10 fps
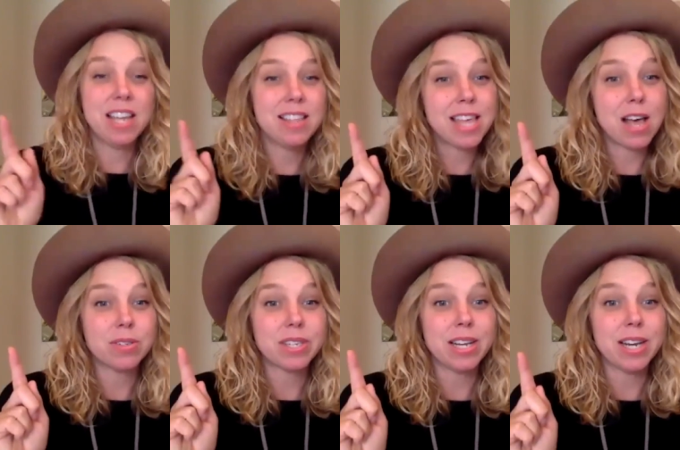
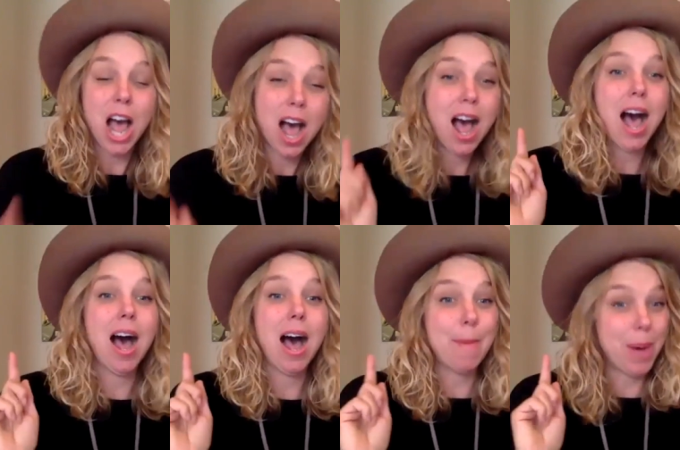10,000.
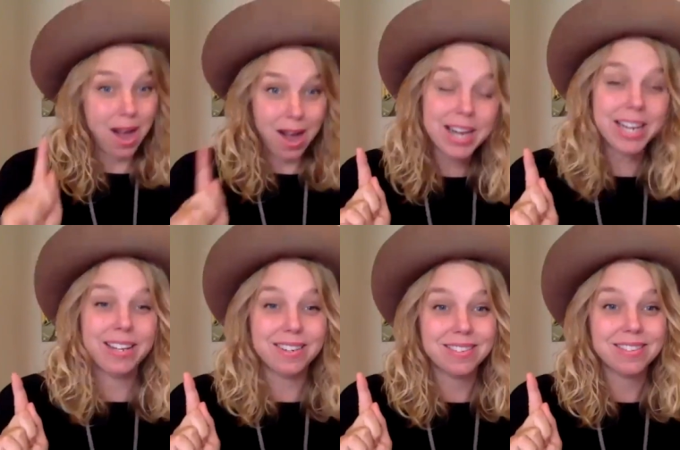I'm on it.